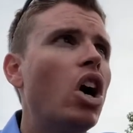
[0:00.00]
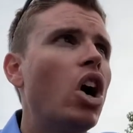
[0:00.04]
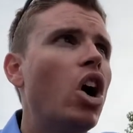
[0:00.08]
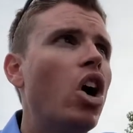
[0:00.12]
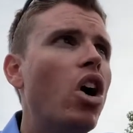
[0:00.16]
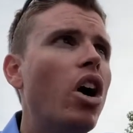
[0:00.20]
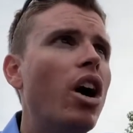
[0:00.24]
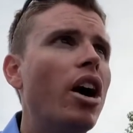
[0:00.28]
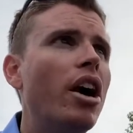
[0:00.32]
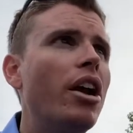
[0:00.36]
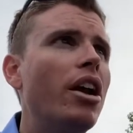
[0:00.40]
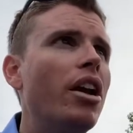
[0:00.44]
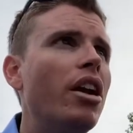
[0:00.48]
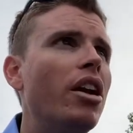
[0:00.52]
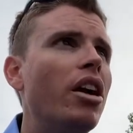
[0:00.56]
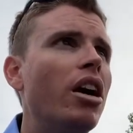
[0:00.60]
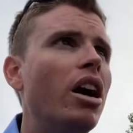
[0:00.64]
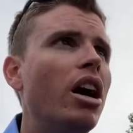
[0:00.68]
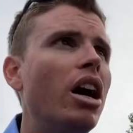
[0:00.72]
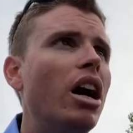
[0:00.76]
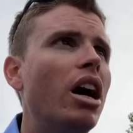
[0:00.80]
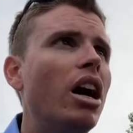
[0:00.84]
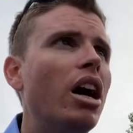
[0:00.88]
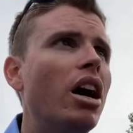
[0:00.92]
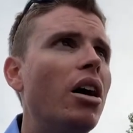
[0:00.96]
on
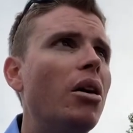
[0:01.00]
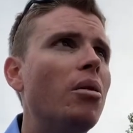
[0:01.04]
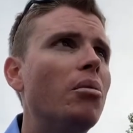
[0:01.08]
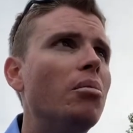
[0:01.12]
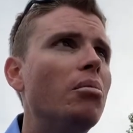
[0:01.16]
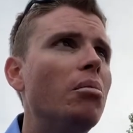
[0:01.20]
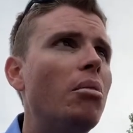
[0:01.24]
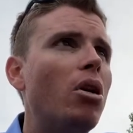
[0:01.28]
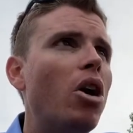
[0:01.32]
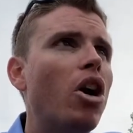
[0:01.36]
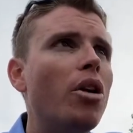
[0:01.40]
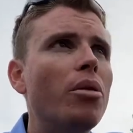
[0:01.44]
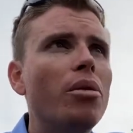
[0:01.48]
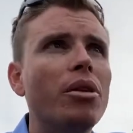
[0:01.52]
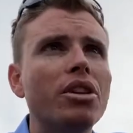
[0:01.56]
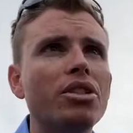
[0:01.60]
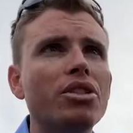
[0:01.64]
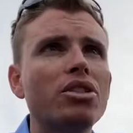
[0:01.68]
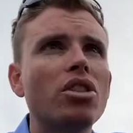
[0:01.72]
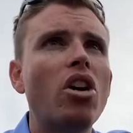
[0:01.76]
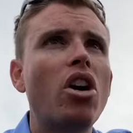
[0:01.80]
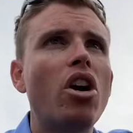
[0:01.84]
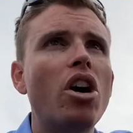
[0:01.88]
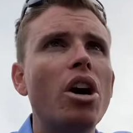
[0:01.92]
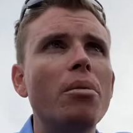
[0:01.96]
uh, on this
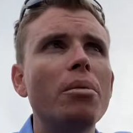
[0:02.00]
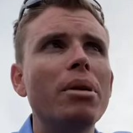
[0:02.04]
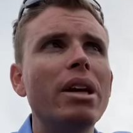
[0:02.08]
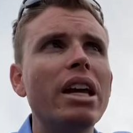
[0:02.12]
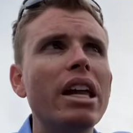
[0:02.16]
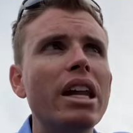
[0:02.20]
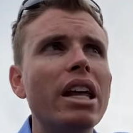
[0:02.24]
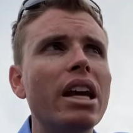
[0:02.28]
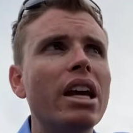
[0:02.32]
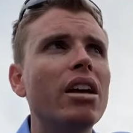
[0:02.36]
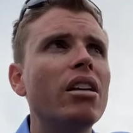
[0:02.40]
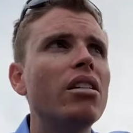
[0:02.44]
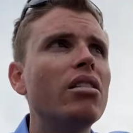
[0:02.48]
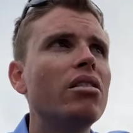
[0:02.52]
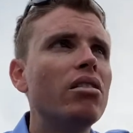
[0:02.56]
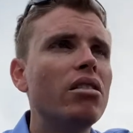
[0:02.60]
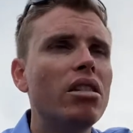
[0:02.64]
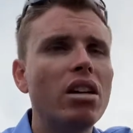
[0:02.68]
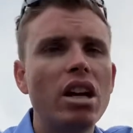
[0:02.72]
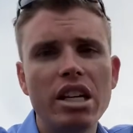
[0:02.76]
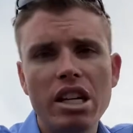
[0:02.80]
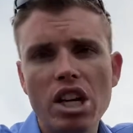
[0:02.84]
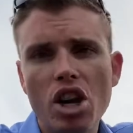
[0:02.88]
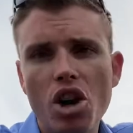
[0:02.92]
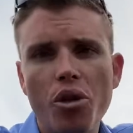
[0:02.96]
car I'm getting
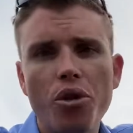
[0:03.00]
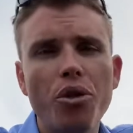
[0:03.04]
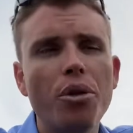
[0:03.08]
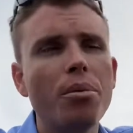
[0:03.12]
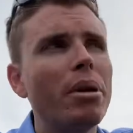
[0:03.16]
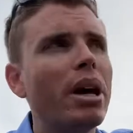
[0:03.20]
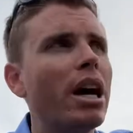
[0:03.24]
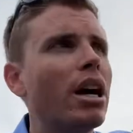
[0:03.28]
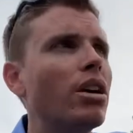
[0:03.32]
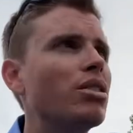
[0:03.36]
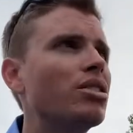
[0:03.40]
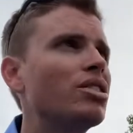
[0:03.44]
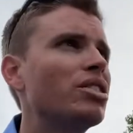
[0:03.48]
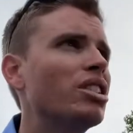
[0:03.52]
a year from now.